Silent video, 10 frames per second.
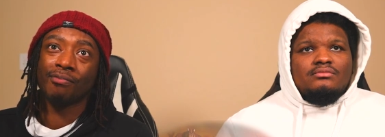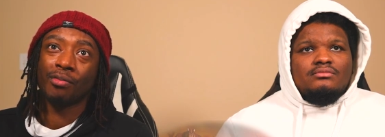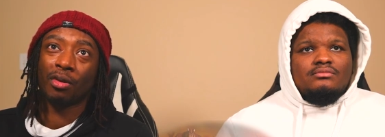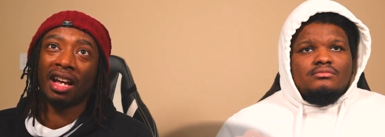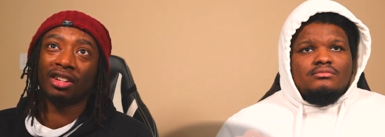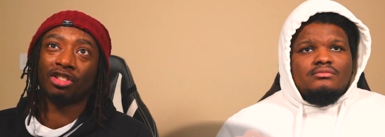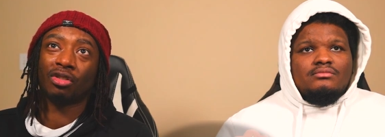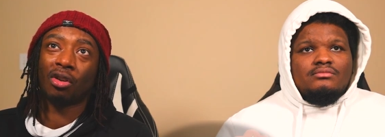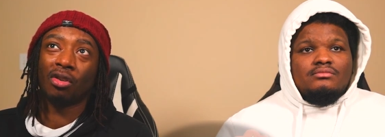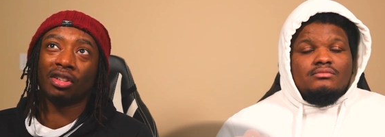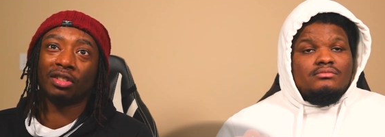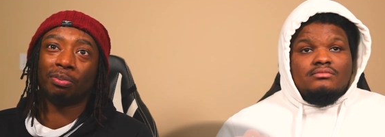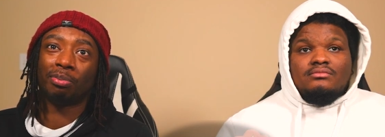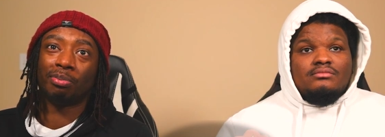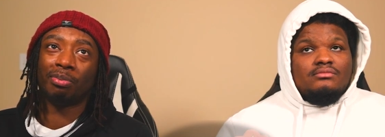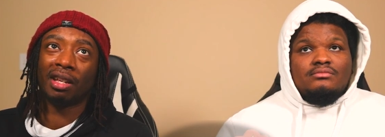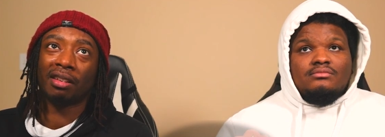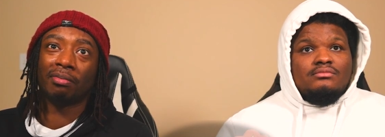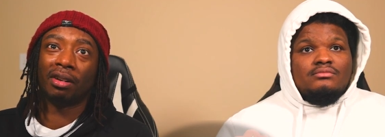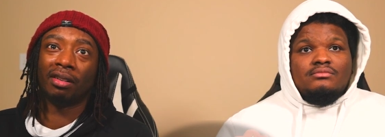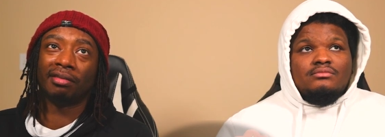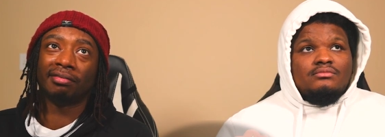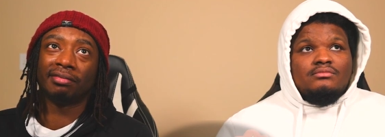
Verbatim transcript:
Speaker 1: Bro, how strong is Big Mom?